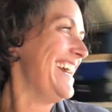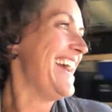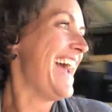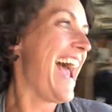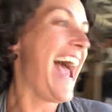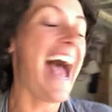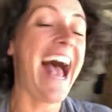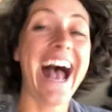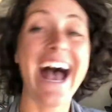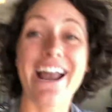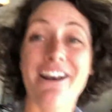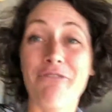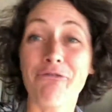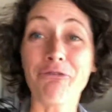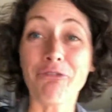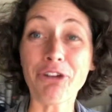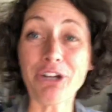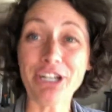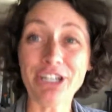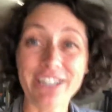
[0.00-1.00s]
had a
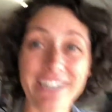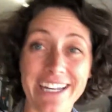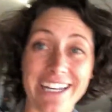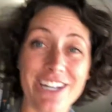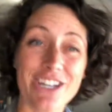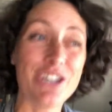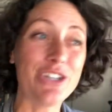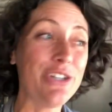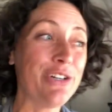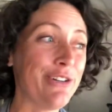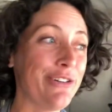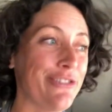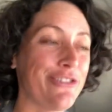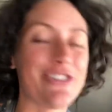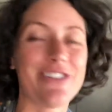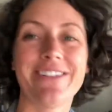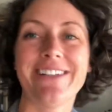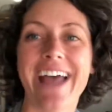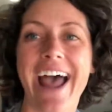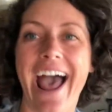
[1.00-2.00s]
really huge
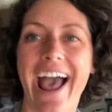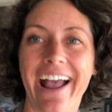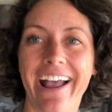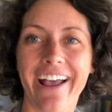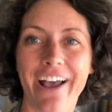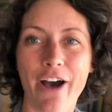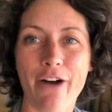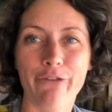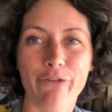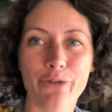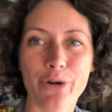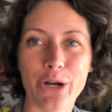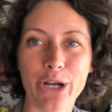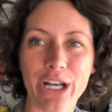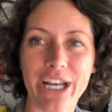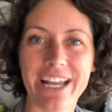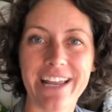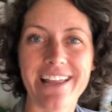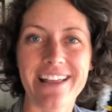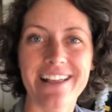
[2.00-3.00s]
stack of wood
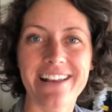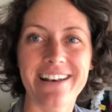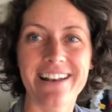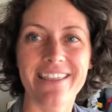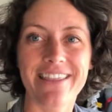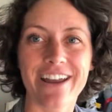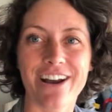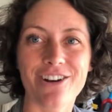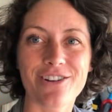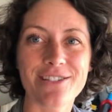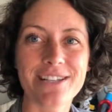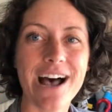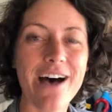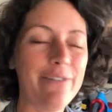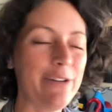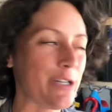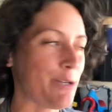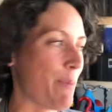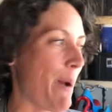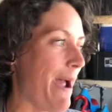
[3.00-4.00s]
in their
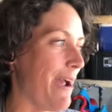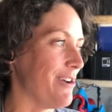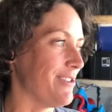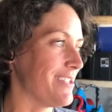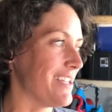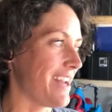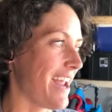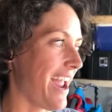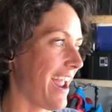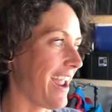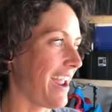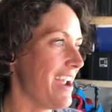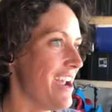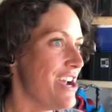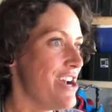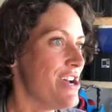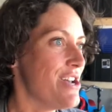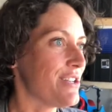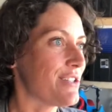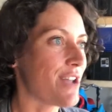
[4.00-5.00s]
salvage pile today.
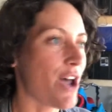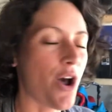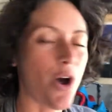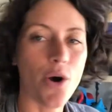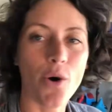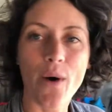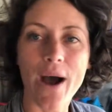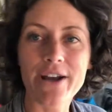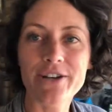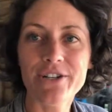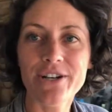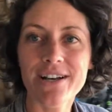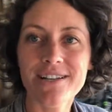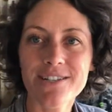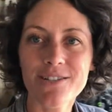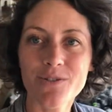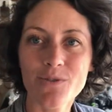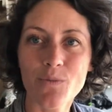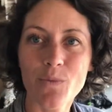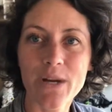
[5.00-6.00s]
So I
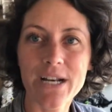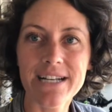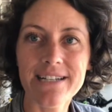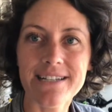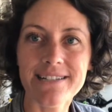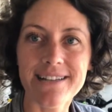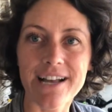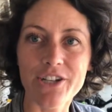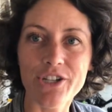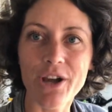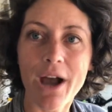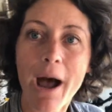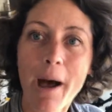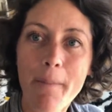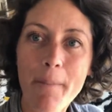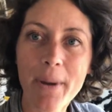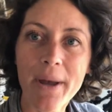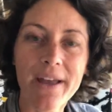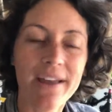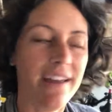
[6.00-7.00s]
just wanted to set you
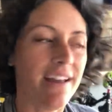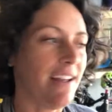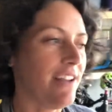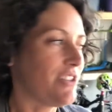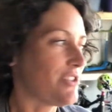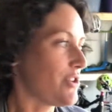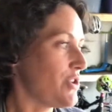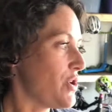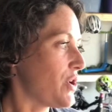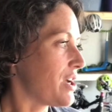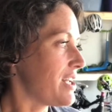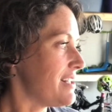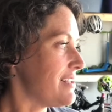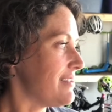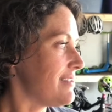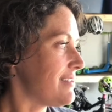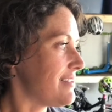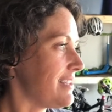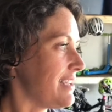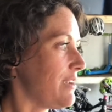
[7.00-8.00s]
up so you
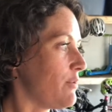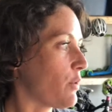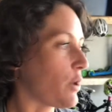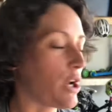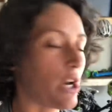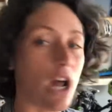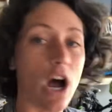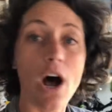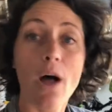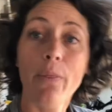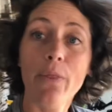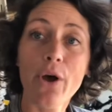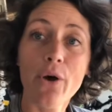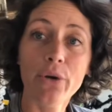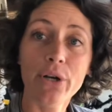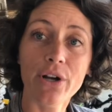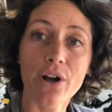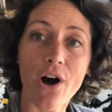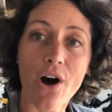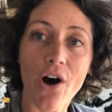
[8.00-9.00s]
can see we're going to unload
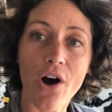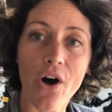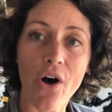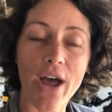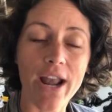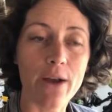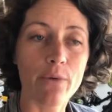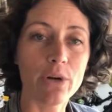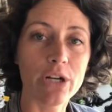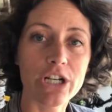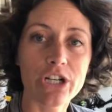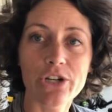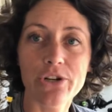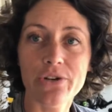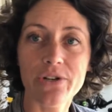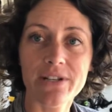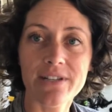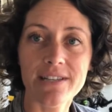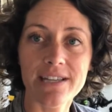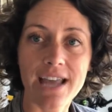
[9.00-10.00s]
it all, and I wanted you to
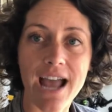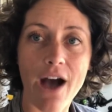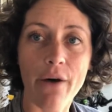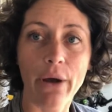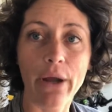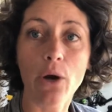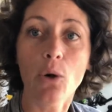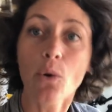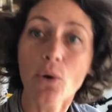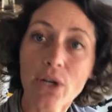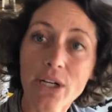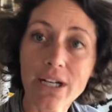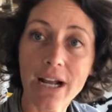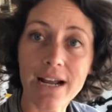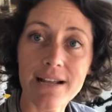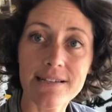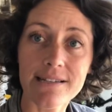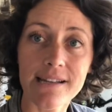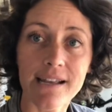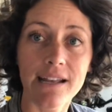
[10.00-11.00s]
see how I
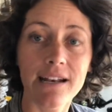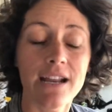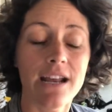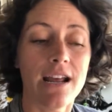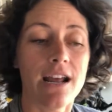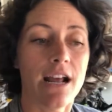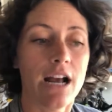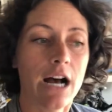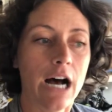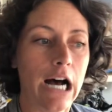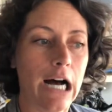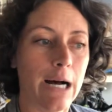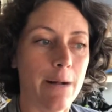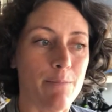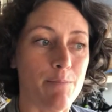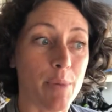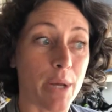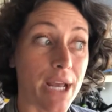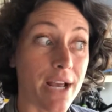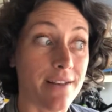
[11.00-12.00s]
organize it
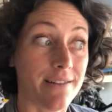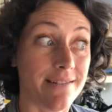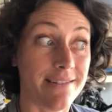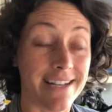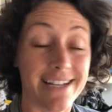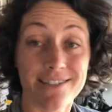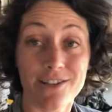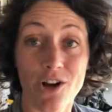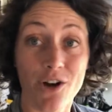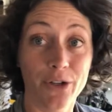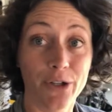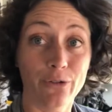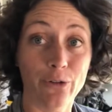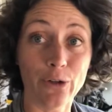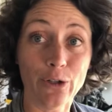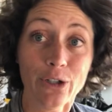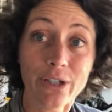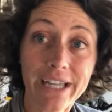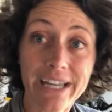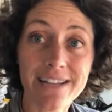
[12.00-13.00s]
because it's all
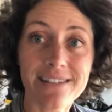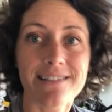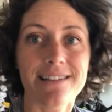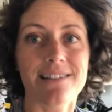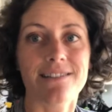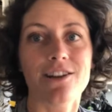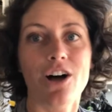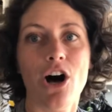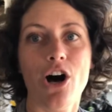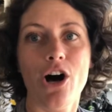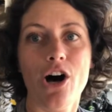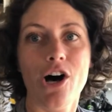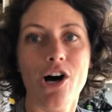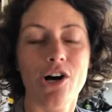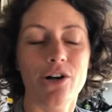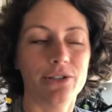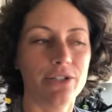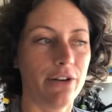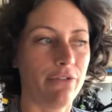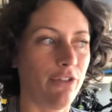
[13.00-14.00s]
different lengths, it's
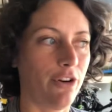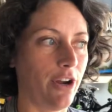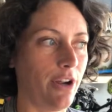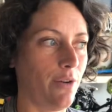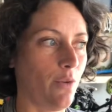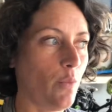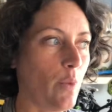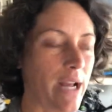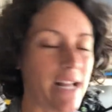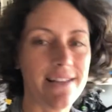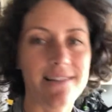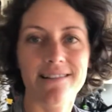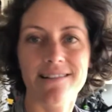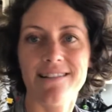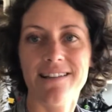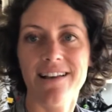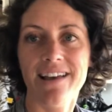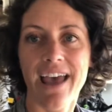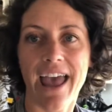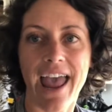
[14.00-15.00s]
all different
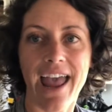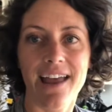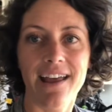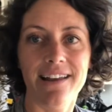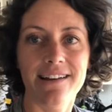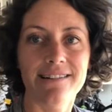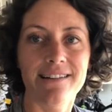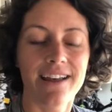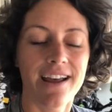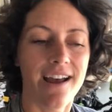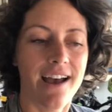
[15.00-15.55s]
widths, and